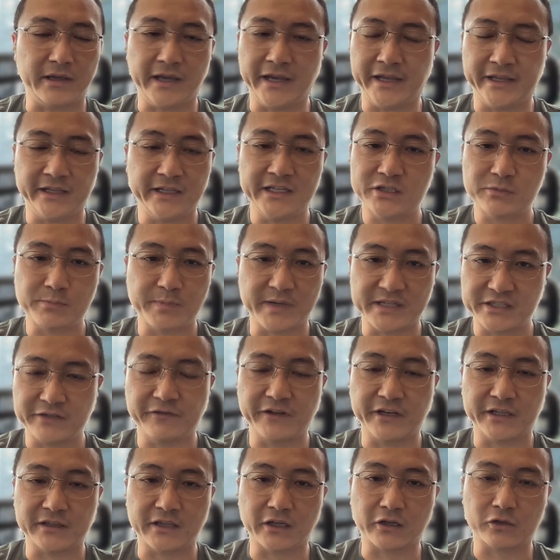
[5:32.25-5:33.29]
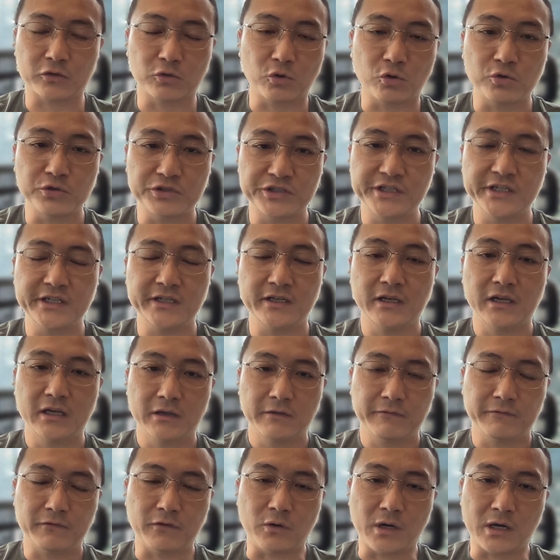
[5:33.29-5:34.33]
any specific technology
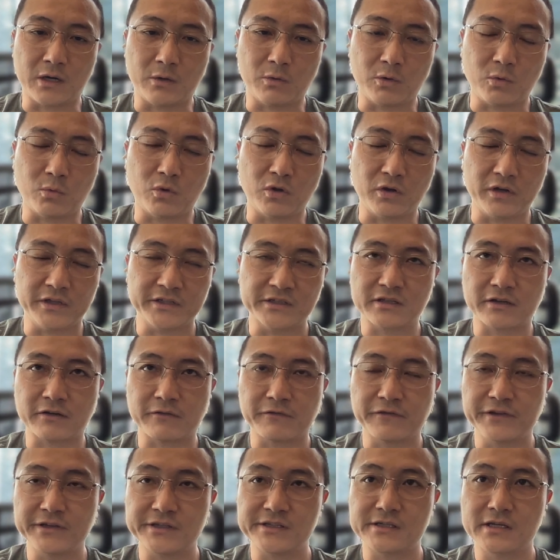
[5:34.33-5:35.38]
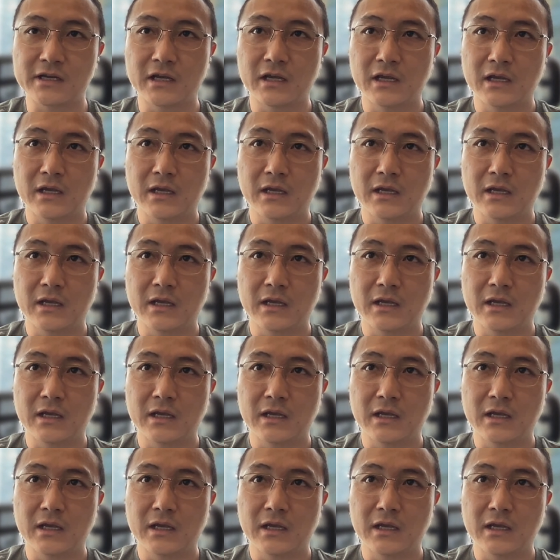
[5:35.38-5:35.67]
for our wallet service,